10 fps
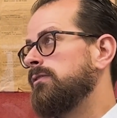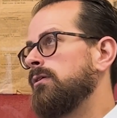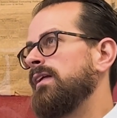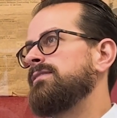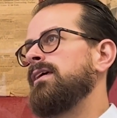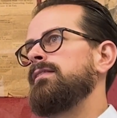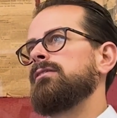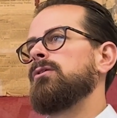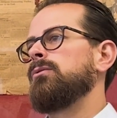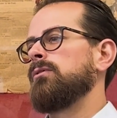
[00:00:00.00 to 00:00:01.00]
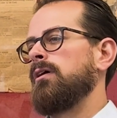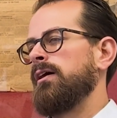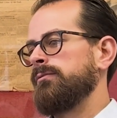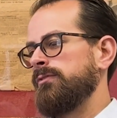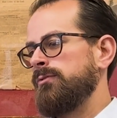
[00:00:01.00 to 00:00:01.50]
So let's say the total
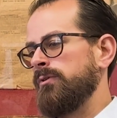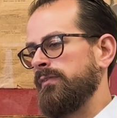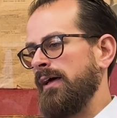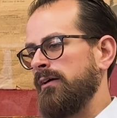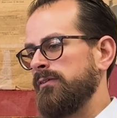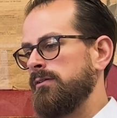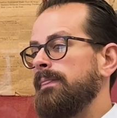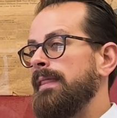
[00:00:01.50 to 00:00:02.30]
cost was $200,000.